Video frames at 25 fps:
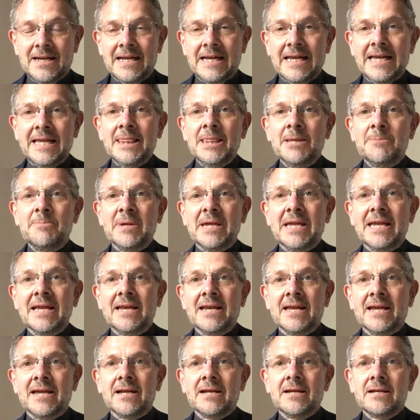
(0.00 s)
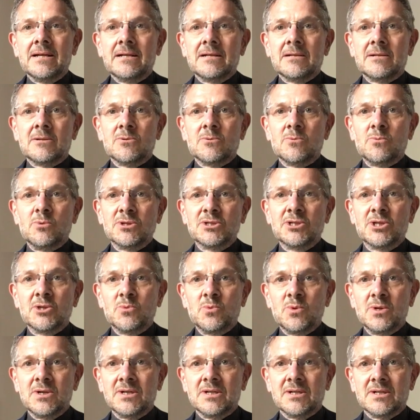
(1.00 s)
In the beginning was the
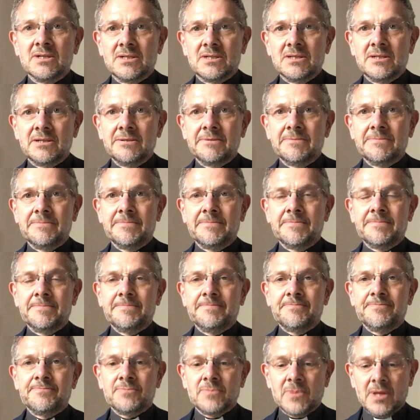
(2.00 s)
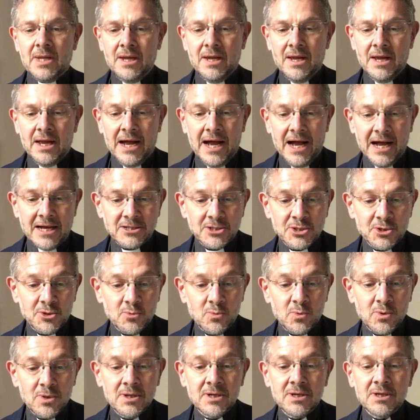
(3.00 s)
Word, and the
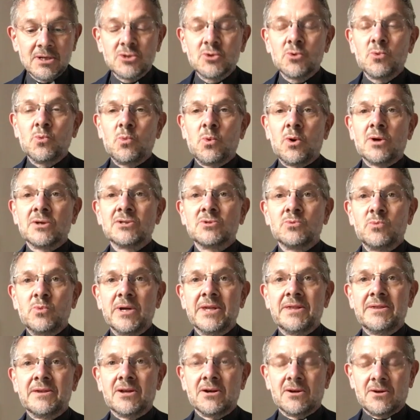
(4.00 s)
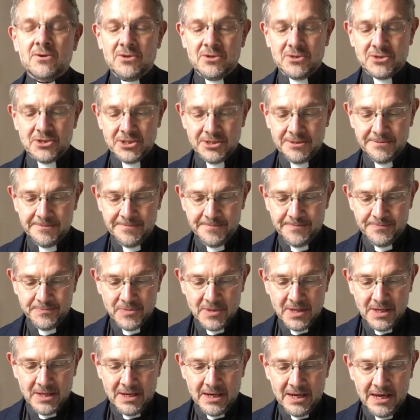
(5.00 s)
Word was with God,
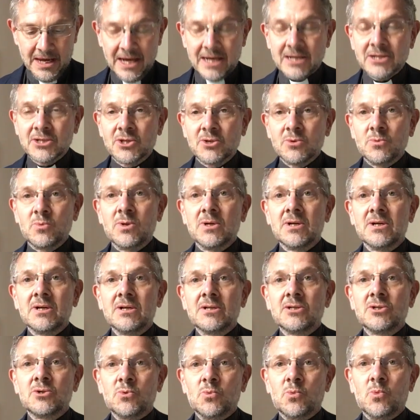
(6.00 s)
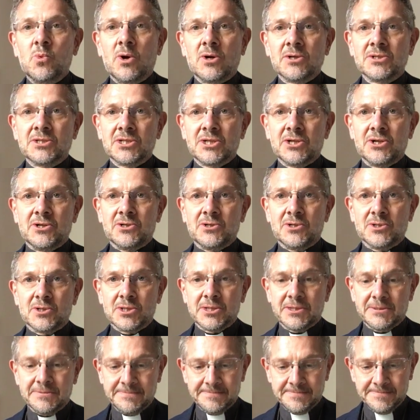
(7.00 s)
and the Word was God.
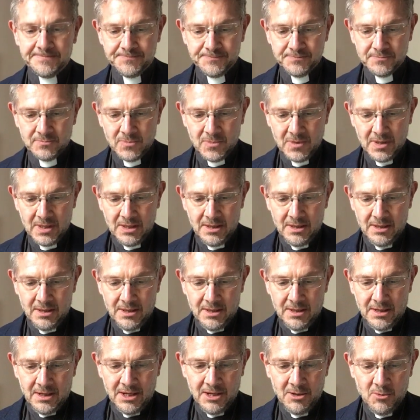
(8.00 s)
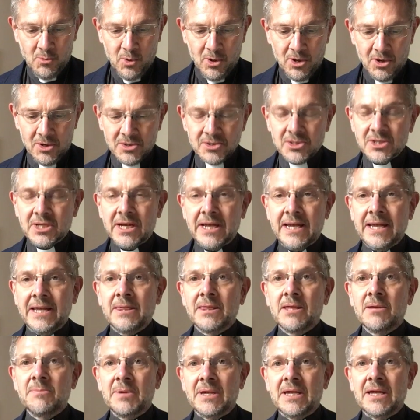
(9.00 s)
He was in
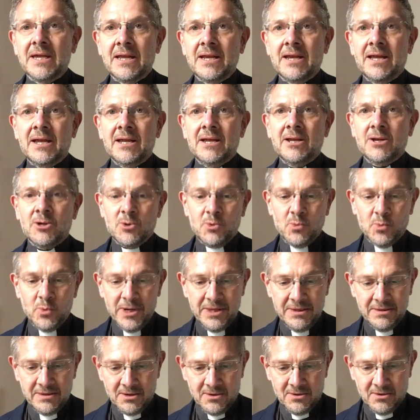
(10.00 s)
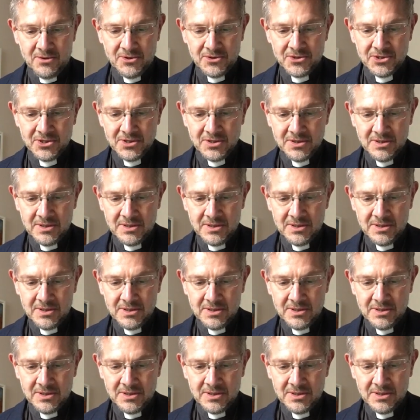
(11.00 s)
the beginning with God.